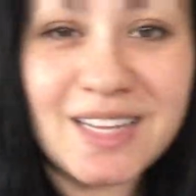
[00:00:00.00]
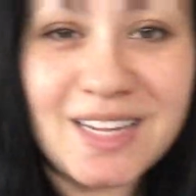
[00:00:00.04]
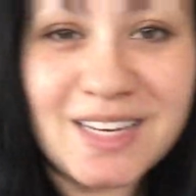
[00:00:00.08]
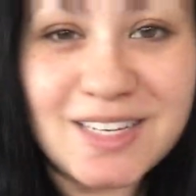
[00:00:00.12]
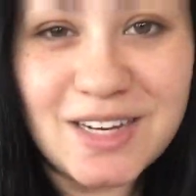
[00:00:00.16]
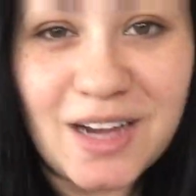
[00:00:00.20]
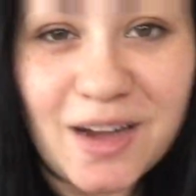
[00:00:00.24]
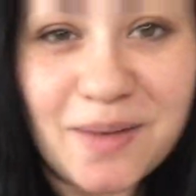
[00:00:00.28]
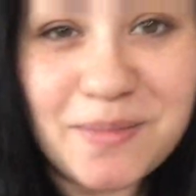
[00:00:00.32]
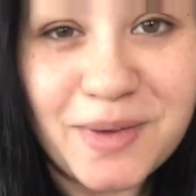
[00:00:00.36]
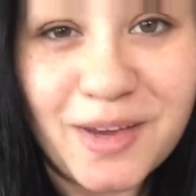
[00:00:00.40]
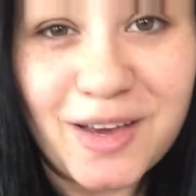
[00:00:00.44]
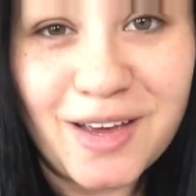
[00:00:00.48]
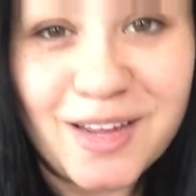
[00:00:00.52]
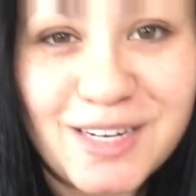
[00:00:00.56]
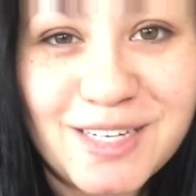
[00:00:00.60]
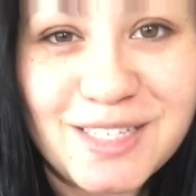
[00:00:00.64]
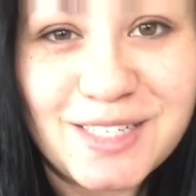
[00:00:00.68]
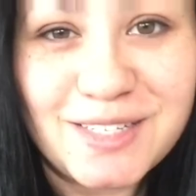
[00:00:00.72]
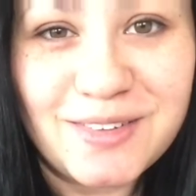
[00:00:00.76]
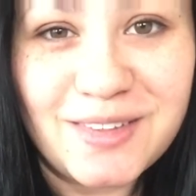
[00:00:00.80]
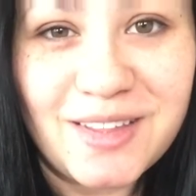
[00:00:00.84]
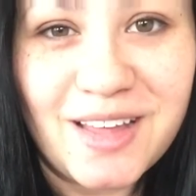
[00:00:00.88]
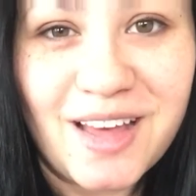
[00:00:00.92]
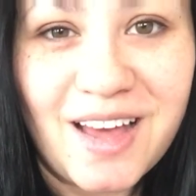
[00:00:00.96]
Lee taught me how to
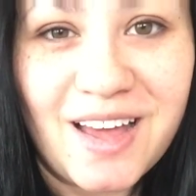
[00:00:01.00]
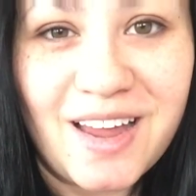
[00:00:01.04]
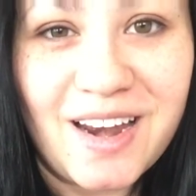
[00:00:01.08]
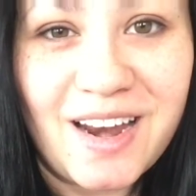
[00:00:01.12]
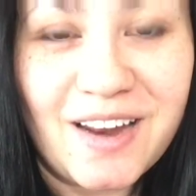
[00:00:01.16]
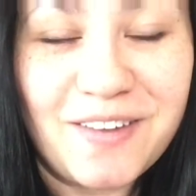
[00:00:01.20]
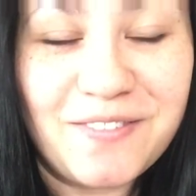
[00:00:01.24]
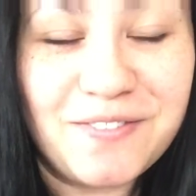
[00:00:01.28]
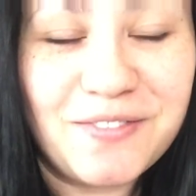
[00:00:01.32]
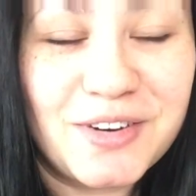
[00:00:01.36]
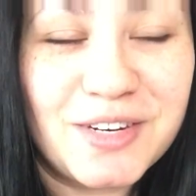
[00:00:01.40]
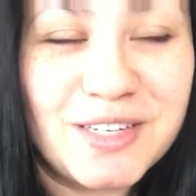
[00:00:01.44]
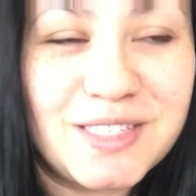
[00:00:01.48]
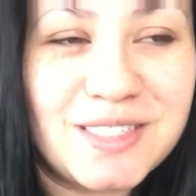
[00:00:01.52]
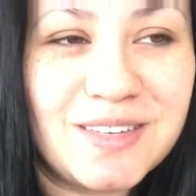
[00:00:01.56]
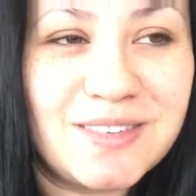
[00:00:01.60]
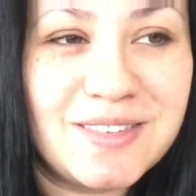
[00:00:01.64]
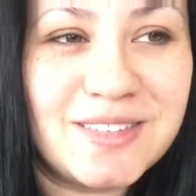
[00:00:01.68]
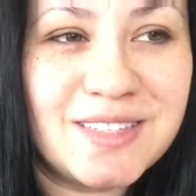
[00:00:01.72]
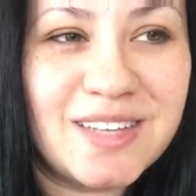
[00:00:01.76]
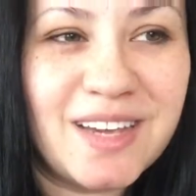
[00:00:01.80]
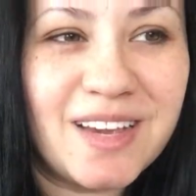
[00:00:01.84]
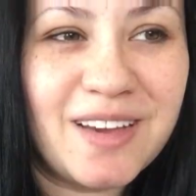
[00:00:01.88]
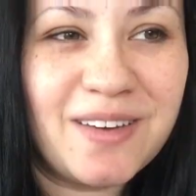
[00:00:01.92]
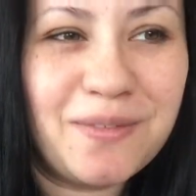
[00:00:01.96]
do that. At first I
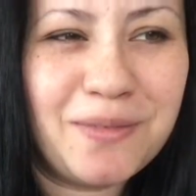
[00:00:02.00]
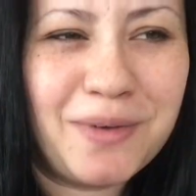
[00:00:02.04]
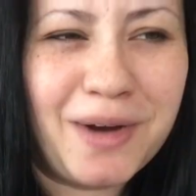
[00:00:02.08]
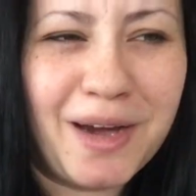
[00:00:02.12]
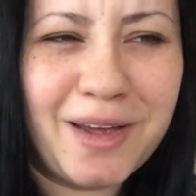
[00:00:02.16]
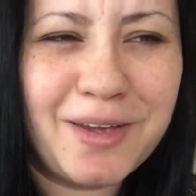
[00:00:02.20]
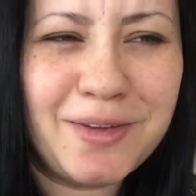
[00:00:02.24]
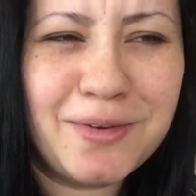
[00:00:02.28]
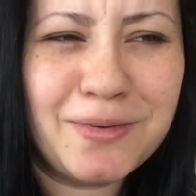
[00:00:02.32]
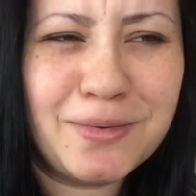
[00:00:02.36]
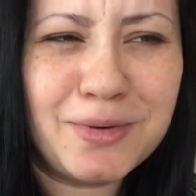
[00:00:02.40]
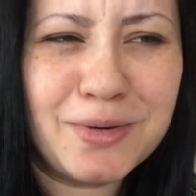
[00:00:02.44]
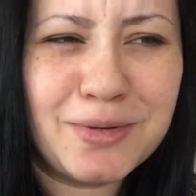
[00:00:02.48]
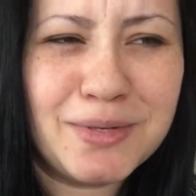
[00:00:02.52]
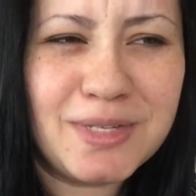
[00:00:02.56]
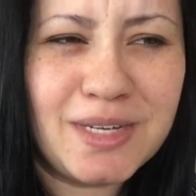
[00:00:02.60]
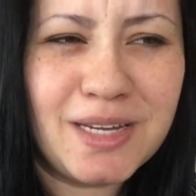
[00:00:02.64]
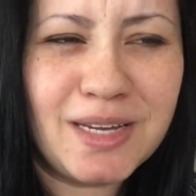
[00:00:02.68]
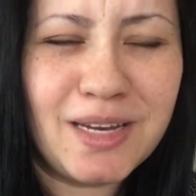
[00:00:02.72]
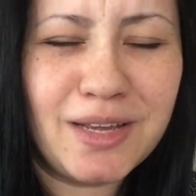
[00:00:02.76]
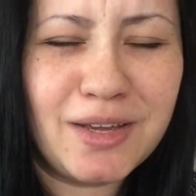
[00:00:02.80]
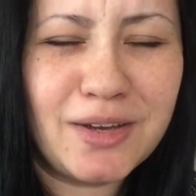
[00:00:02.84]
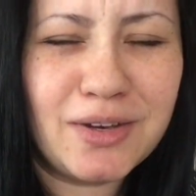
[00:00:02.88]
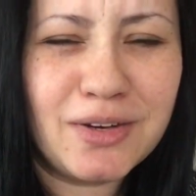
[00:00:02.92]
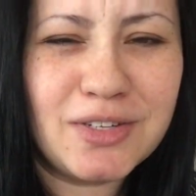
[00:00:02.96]
was like, why are you
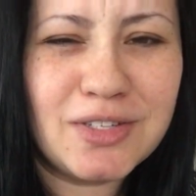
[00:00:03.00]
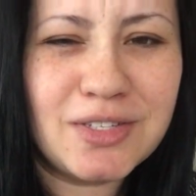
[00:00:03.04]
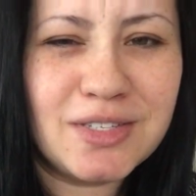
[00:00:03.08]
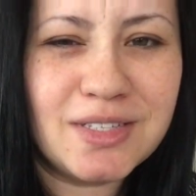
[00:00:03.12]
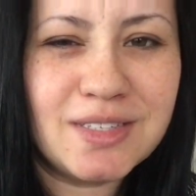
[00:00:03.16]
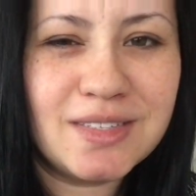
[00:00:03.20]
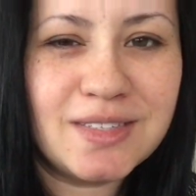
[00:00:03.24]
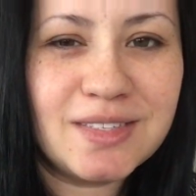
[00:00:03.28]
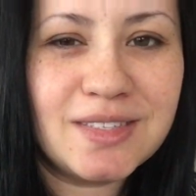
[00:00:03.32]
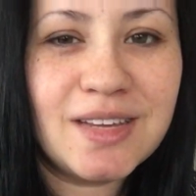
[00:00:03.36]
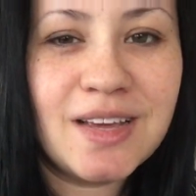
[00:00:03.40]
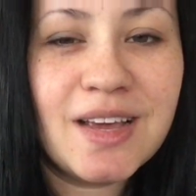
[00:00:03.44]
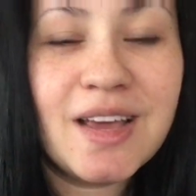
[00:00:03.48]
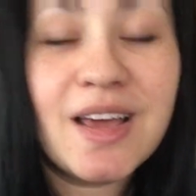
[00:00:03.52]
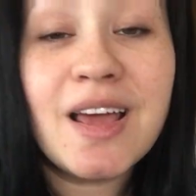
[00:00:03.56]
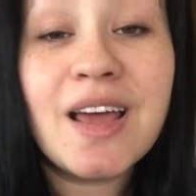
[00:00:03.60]
rotating cushions?